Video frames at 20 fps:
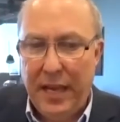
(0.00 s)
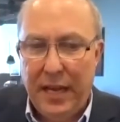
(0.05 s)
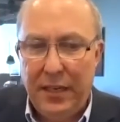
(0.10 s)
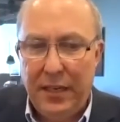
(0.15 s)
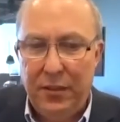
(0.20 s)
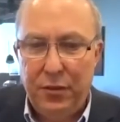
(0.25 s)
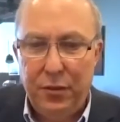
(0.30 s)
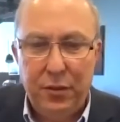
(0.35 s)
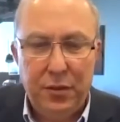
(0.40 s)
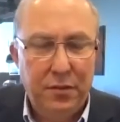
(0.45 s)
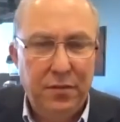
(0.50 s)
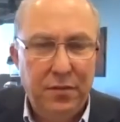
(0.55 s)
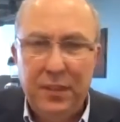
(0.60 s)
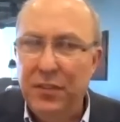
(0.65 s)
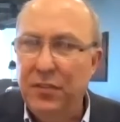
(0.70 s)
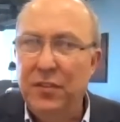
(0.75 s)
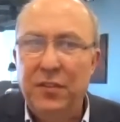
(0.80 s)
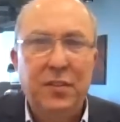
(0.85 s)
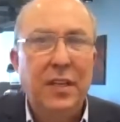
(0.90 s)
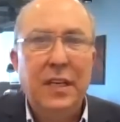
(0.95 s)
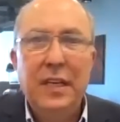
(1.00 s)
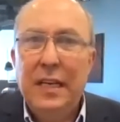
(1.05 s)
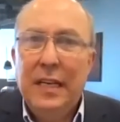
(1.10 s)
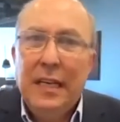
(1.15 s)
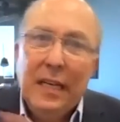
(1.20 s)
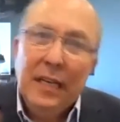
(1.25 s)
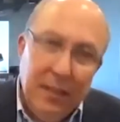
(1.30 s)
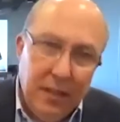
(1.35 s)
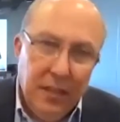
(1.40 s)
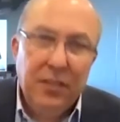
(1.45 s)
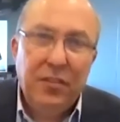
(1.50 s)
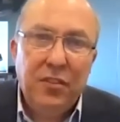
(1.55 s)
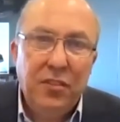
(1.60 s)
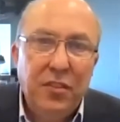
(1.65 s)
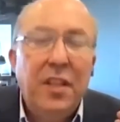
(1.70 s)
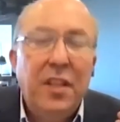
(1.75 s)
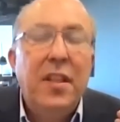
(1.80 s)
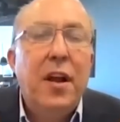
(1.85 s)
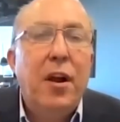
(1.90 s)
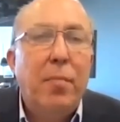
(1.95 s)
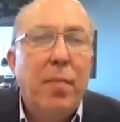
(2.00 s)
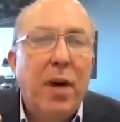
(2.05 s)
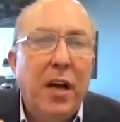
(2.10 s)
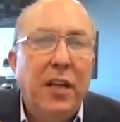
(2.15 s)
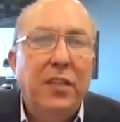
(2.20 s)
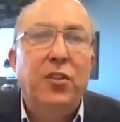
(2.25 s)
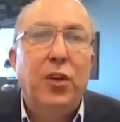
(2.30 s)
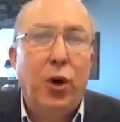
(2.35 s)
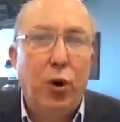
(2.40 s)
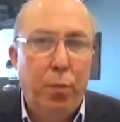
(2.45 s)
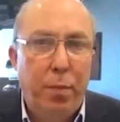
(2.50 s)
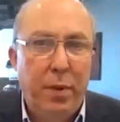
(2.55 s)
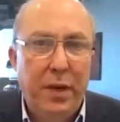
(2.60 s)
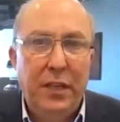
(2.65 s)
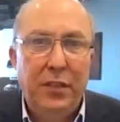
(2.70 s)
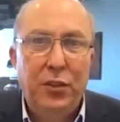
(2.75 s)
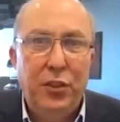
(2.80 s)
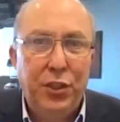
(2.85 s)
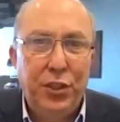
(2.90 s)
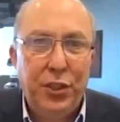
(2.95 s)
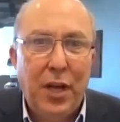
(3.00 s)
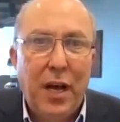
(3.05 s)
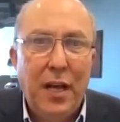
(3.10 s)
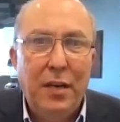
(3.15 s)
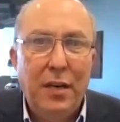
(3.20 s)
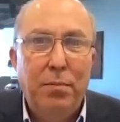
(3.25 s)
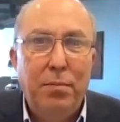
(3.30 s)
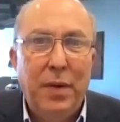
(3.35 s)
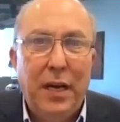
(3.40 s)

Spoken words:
attitude of this is in their minds open and shut,